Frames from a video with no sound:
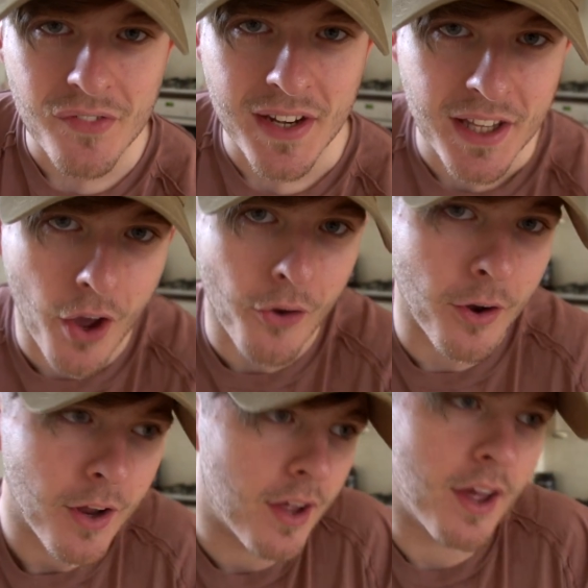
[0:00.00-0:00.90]
video,
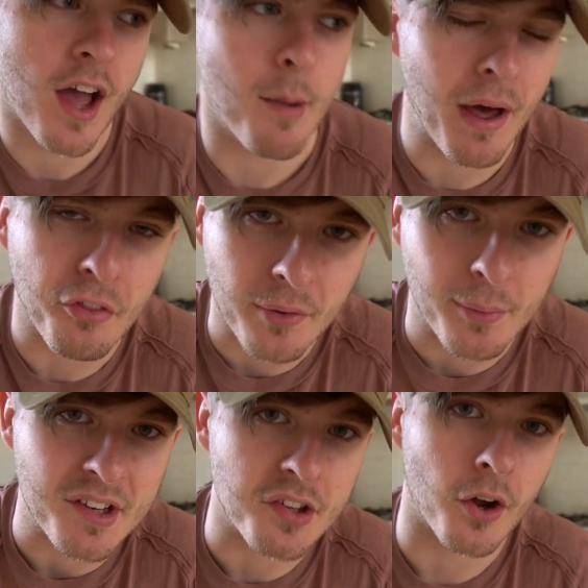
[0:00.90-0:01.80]
about three
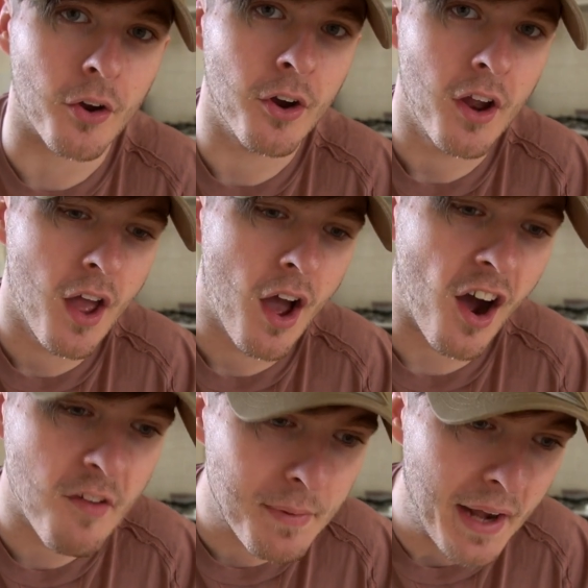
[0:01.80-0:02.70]
weeks ago,
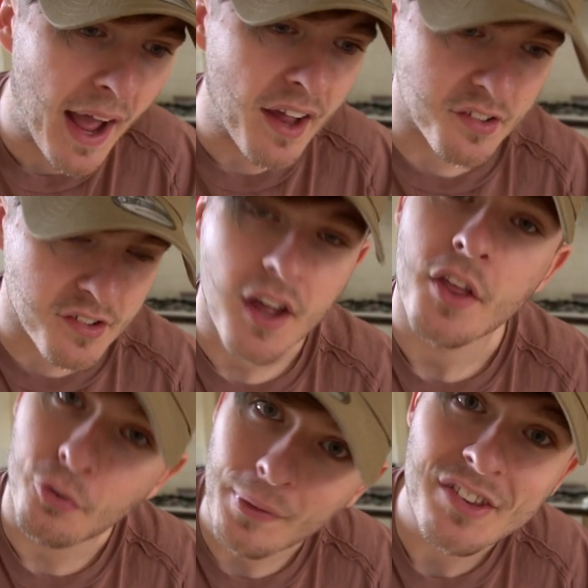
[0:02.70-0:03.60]
I've been asked
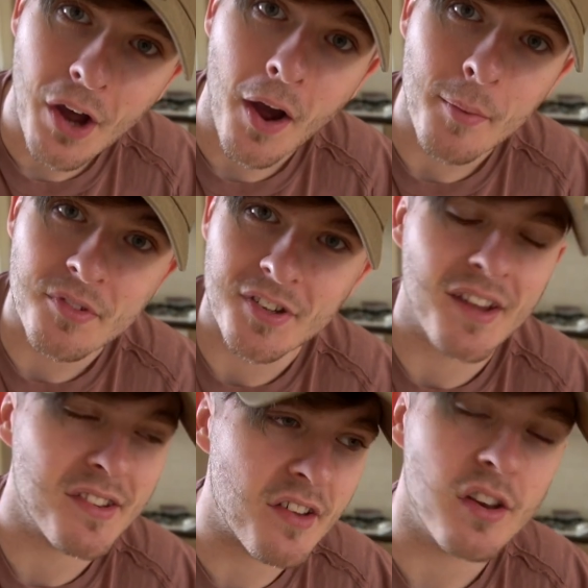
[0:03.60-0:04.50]
three times,
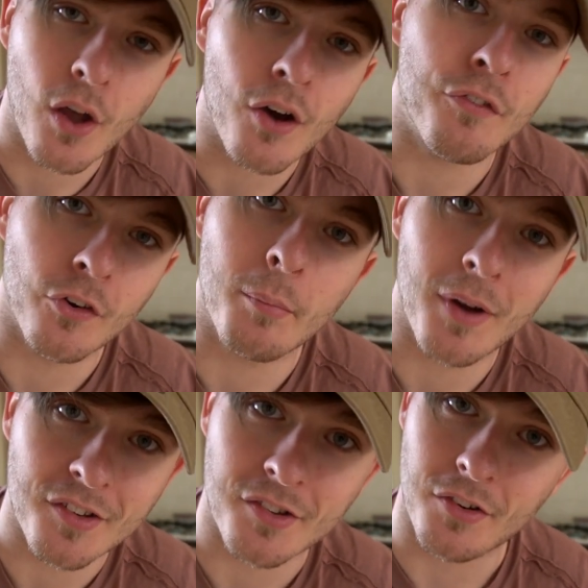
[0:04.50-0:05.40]
yes that's a lot for a
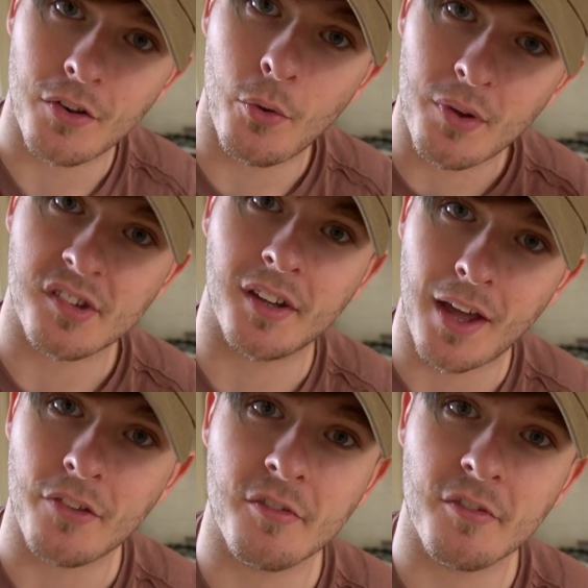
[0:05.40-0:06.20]
person who has an account